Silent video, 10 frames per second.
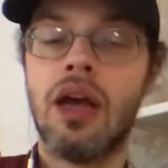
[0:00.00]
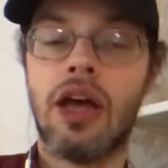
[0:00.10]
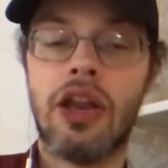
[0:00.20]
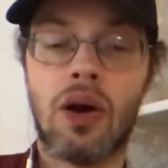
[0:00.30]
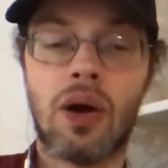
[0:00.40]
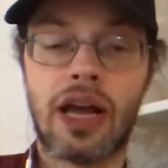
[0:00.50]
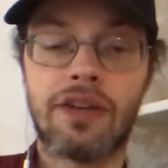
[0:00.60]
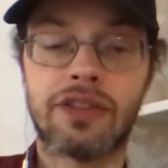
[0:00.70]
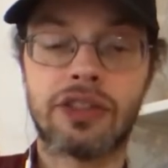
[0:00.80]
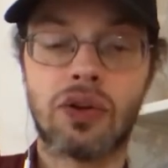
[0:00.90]
No, I
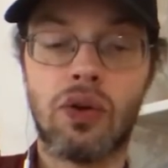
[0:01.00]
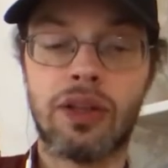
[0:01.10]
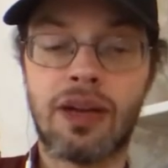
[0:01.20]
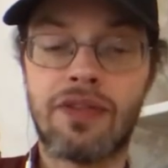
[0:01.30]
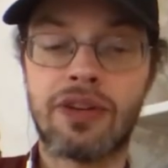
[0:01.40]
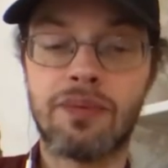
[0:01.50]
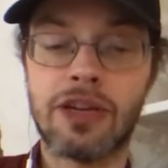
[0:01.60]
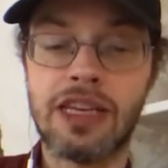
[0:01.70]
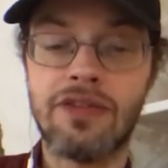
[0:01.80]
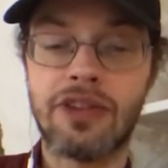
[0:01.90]
have to scold them every
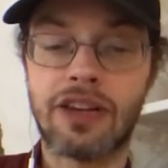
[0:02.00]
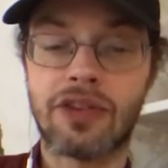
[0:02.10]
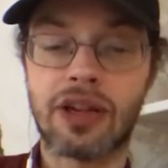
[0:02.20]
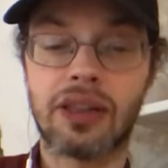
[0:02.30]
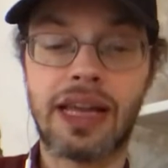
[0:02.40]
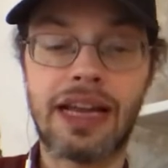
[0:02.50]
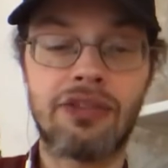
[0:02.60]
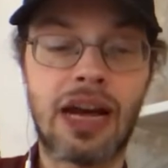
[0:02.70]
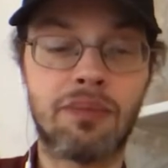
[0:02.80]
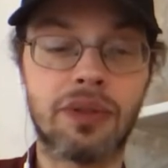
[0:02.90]
evening for their late
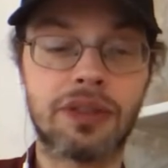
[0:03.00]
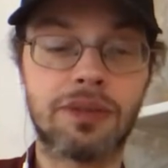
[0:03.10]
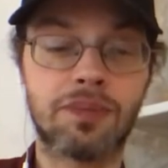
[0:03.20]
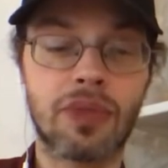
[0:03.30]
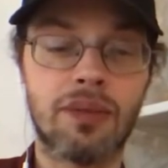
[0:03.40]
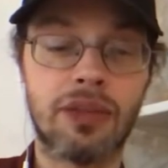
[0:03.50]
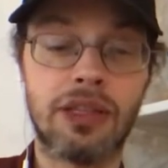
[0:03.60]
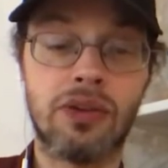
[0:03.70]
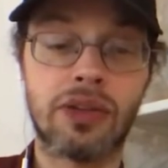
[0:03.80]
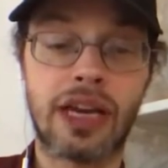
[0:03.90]
rambles, but they
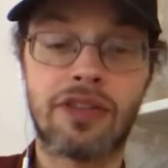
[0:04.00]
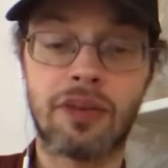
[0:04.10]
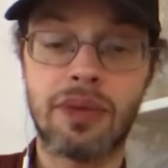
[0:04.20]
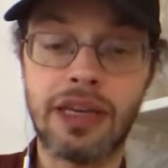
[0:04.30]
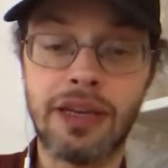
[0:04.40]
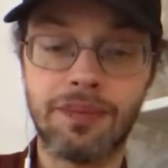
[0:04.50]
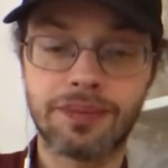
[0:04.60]
don't care for me.